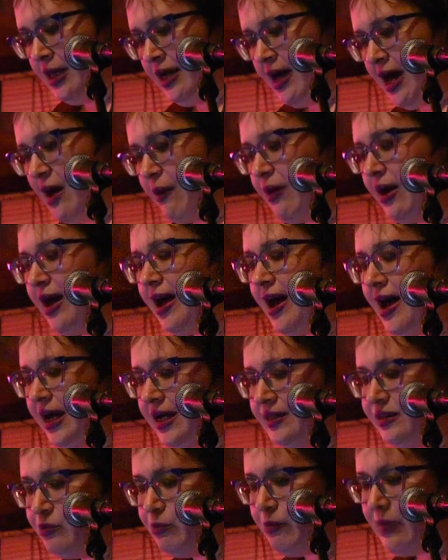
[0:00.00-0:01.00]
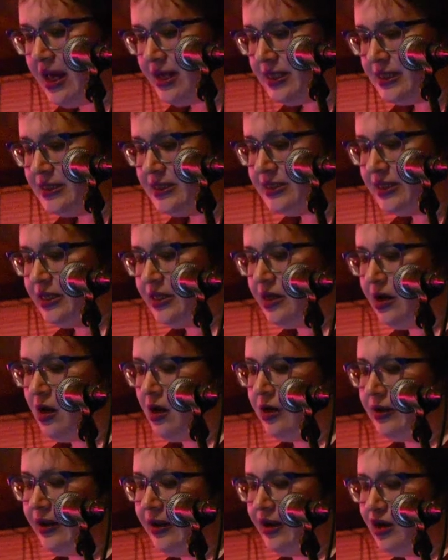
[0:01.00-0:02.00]
How I hide the medicine
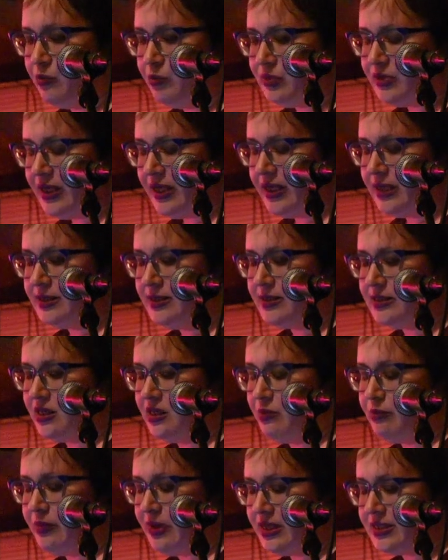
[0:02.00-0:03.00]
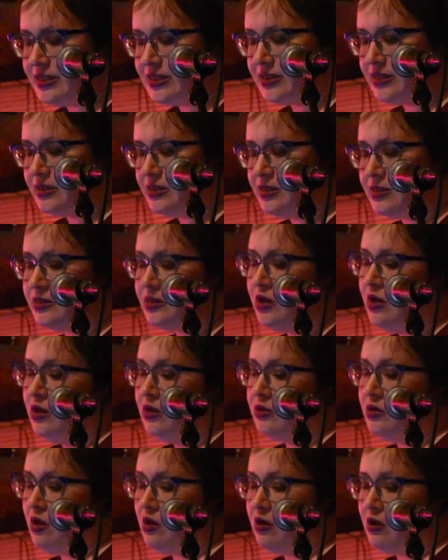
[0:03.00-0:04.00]
on airplanes and buses,
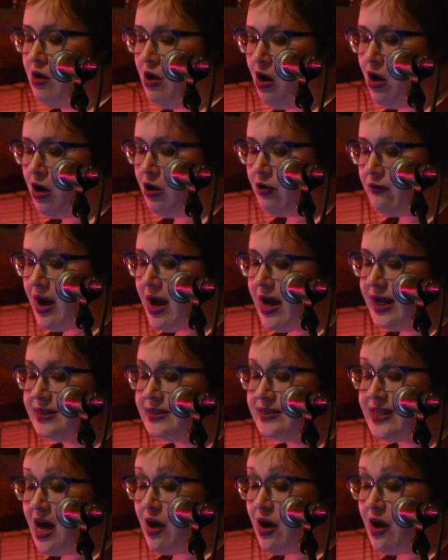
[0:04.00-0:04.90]
long car rides.